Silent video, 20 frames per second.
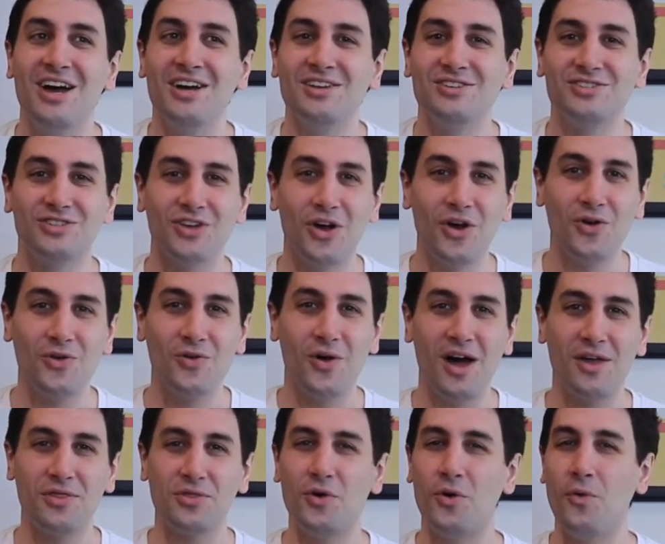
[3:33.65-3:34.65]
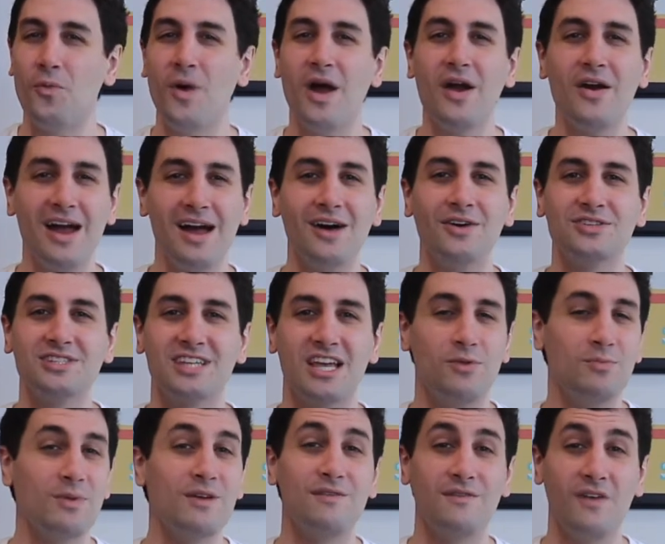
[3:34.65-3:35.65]
So I thought, where else
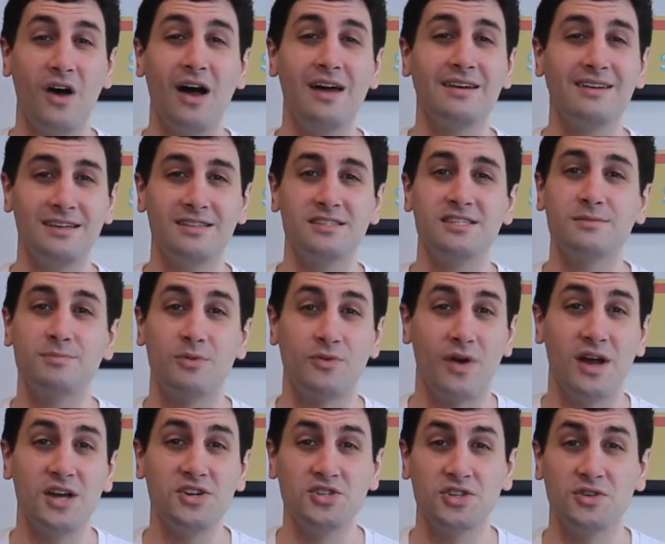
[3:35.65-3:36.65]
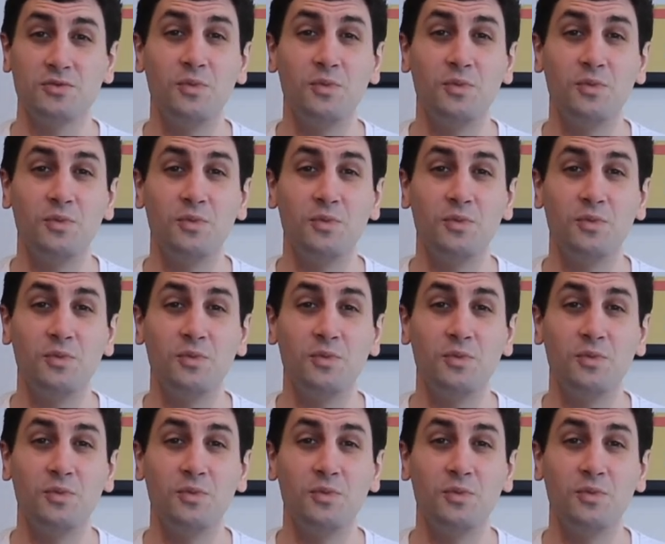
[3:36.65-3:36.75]
can we find inspiration?